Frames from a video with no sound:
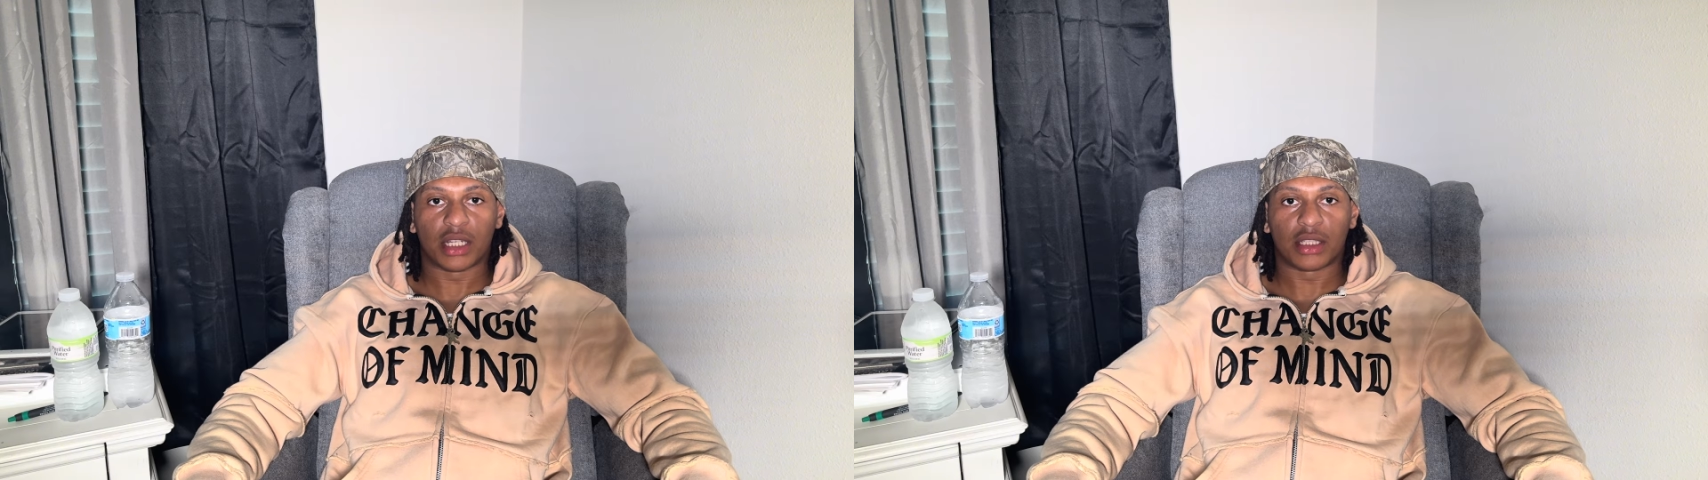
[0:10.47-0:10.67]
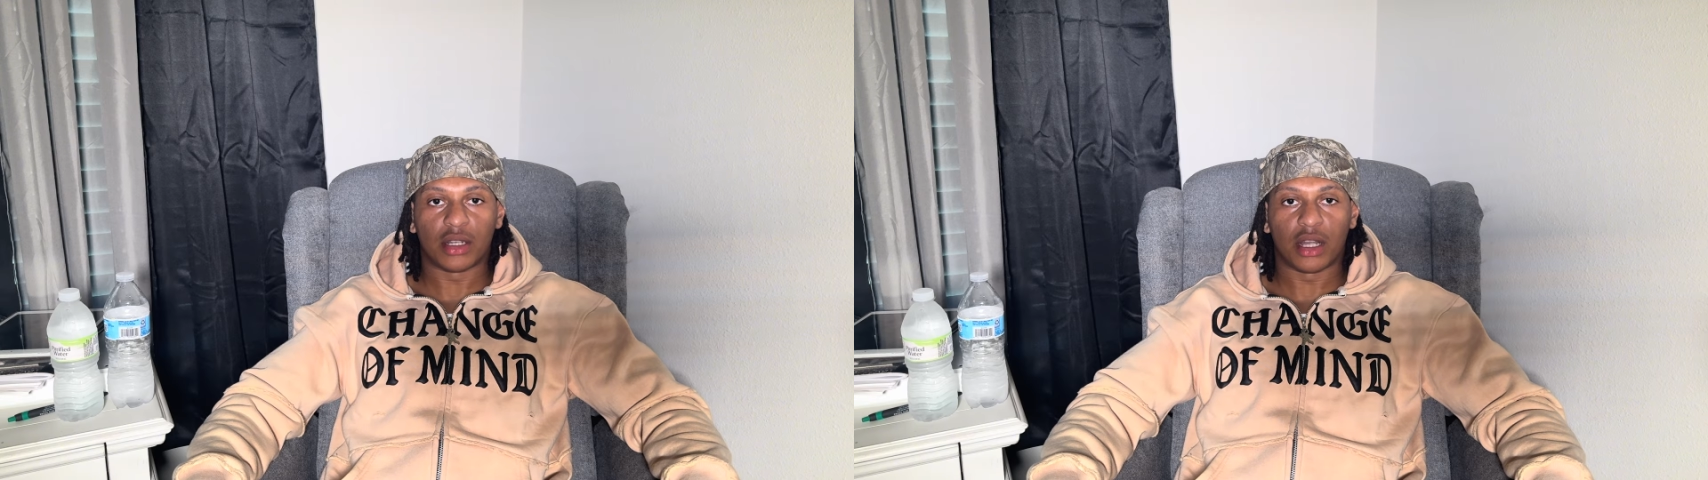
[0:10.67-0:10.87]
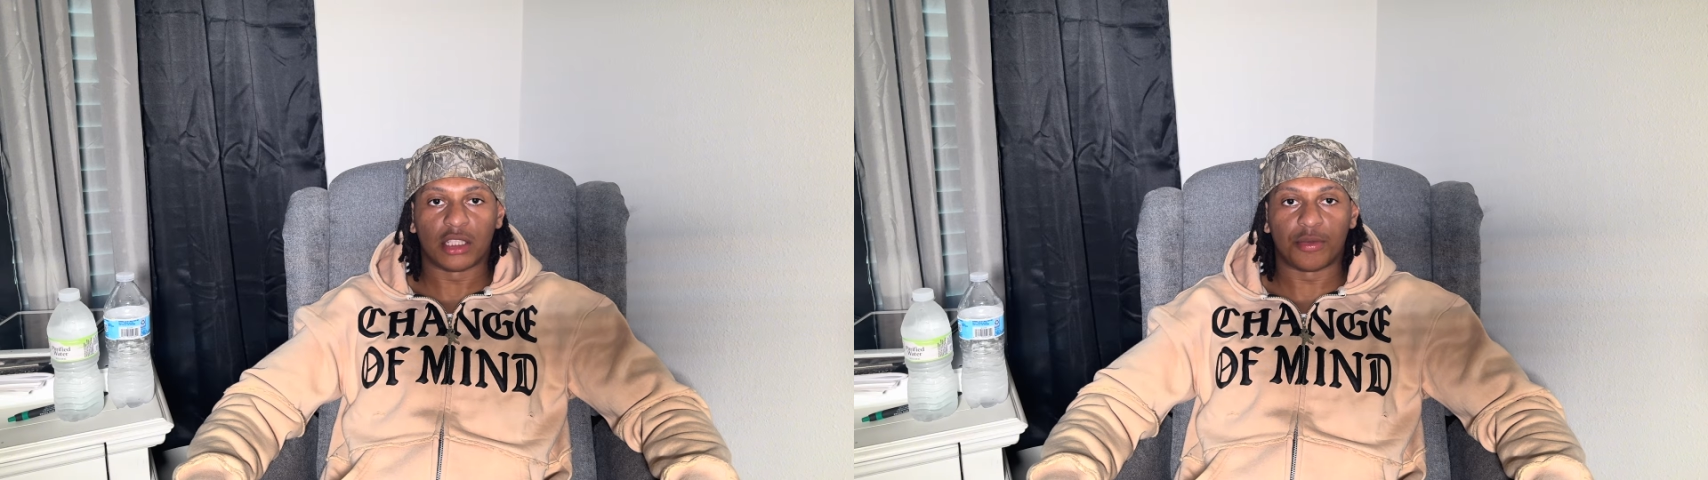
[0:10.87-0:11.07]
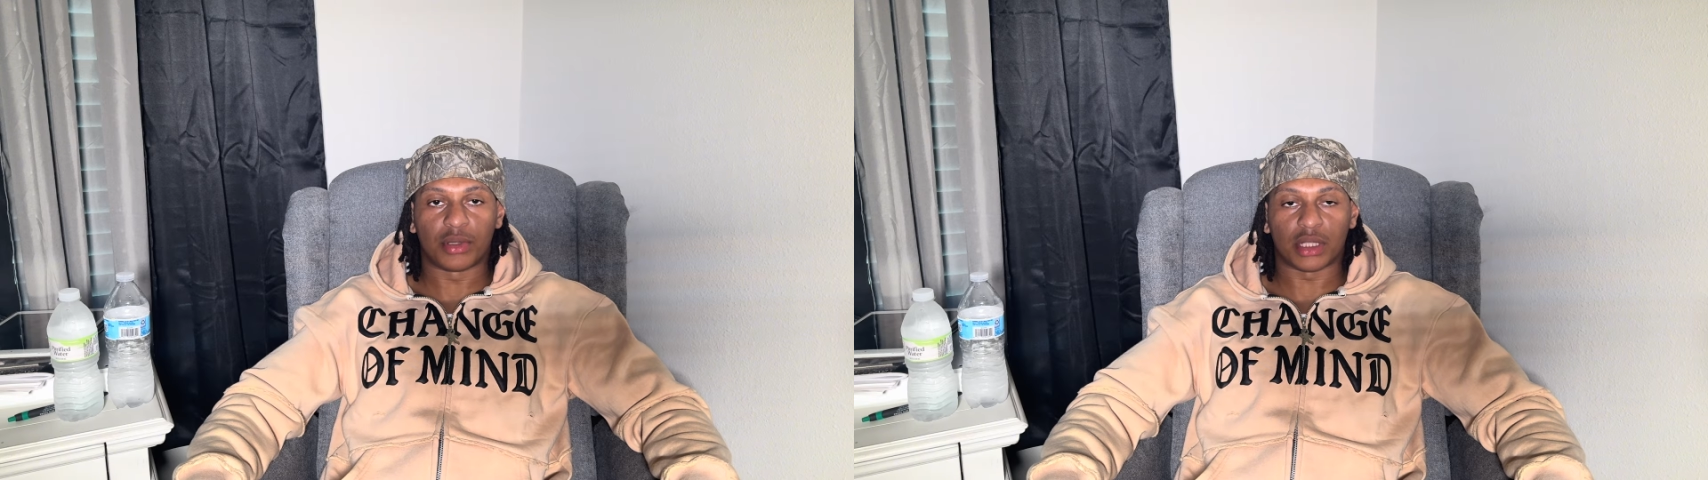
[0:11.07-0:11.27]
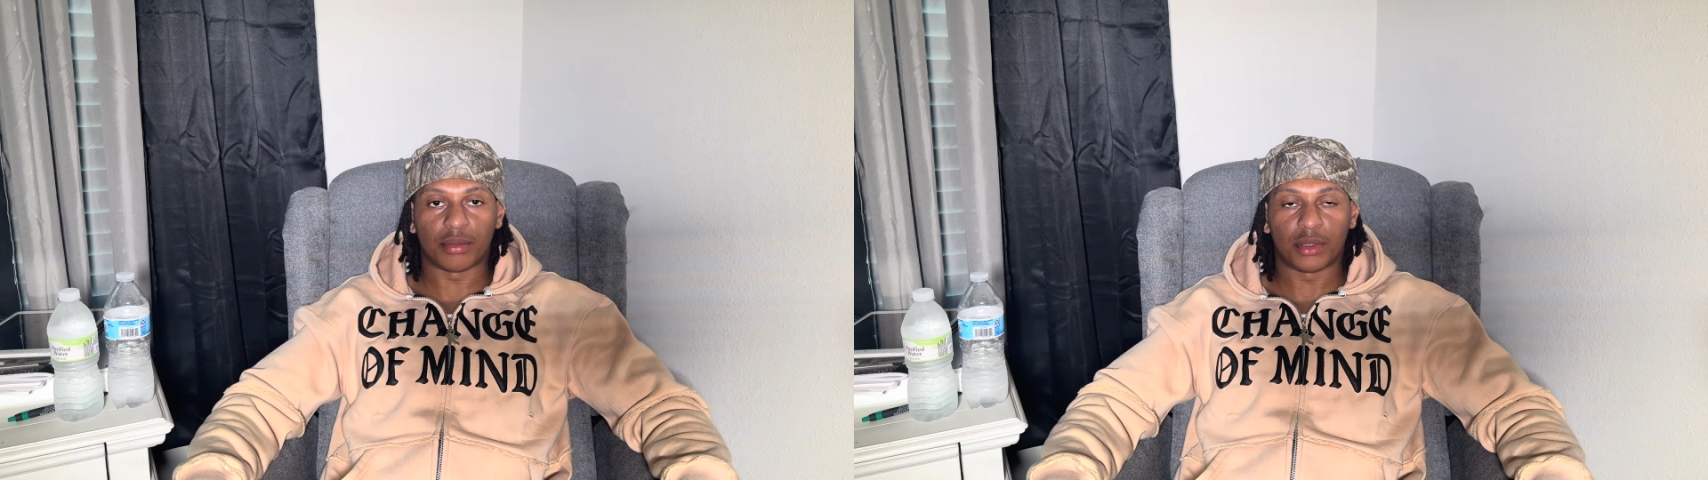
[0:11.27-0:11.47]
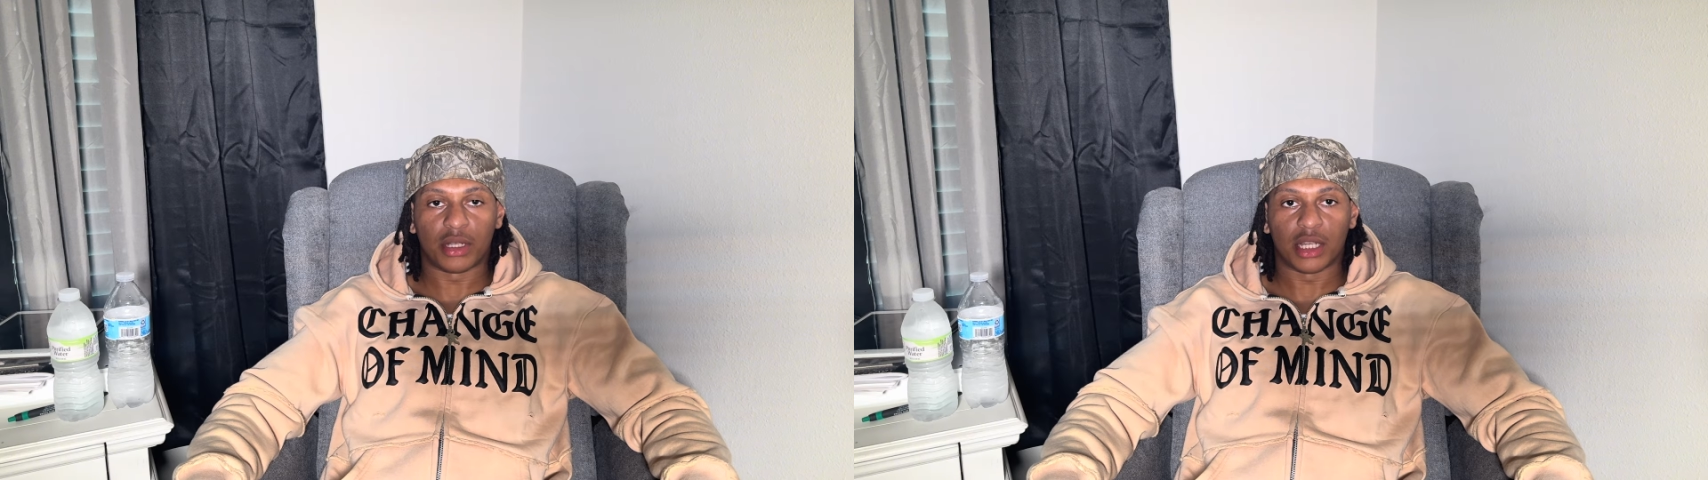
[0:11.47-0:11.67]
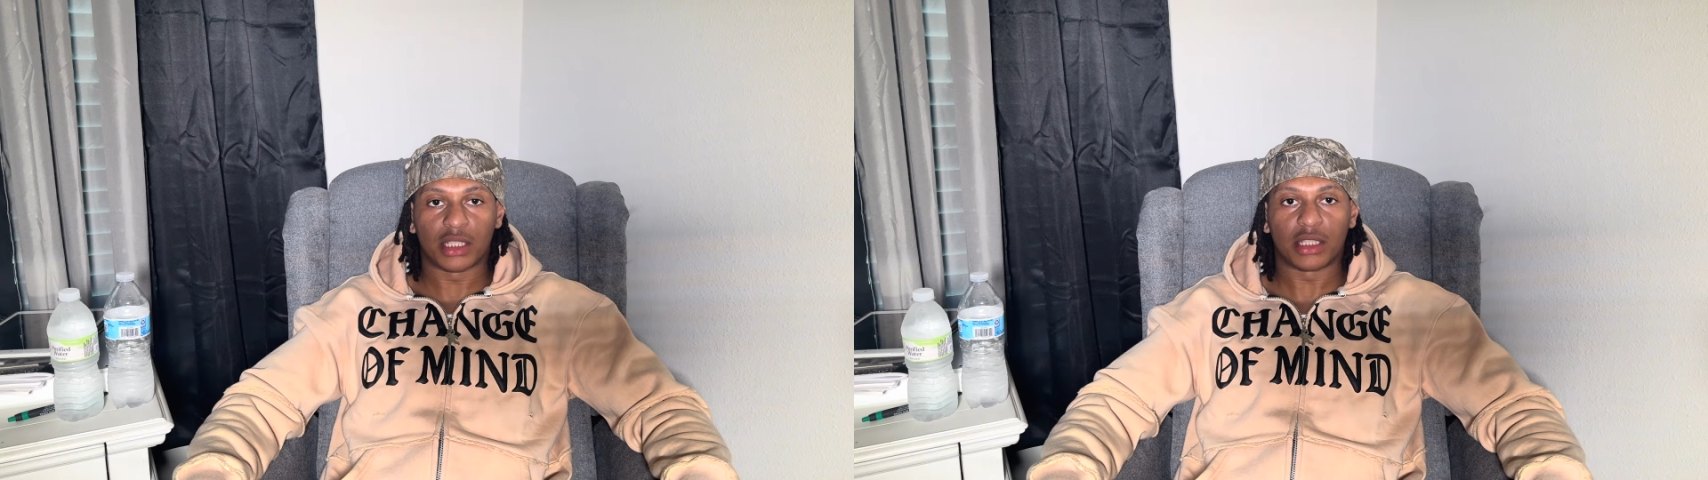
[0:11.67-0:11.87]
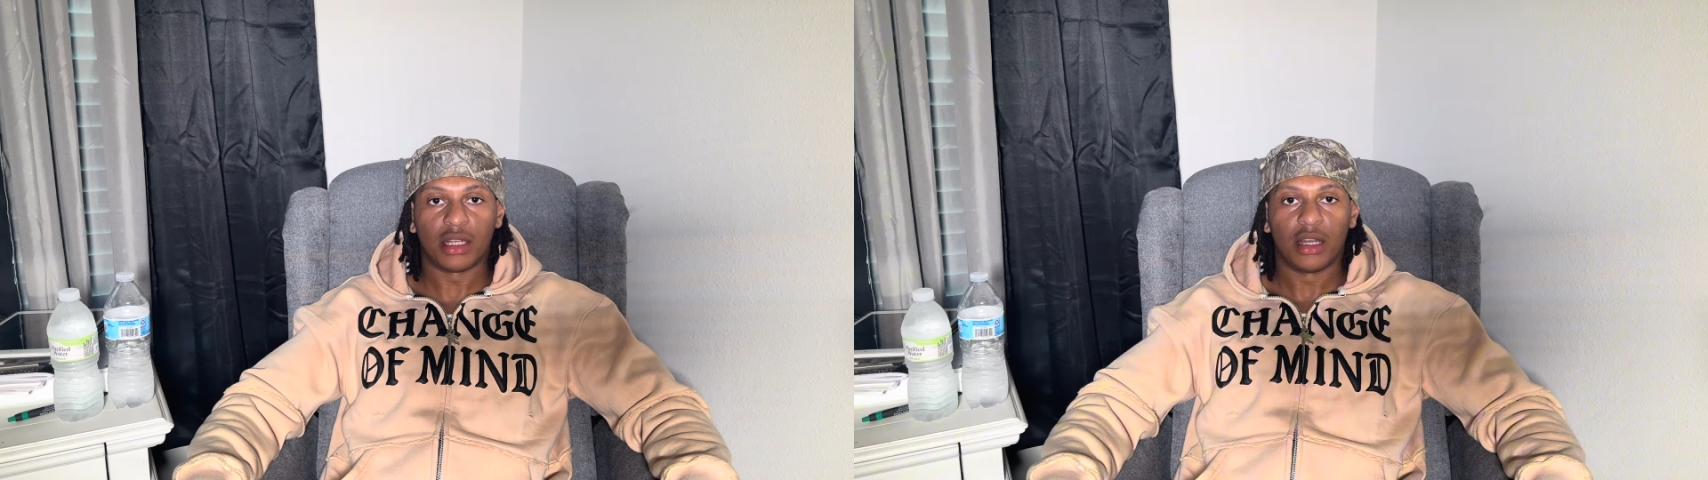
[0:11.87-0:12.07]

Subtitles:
into 100% production.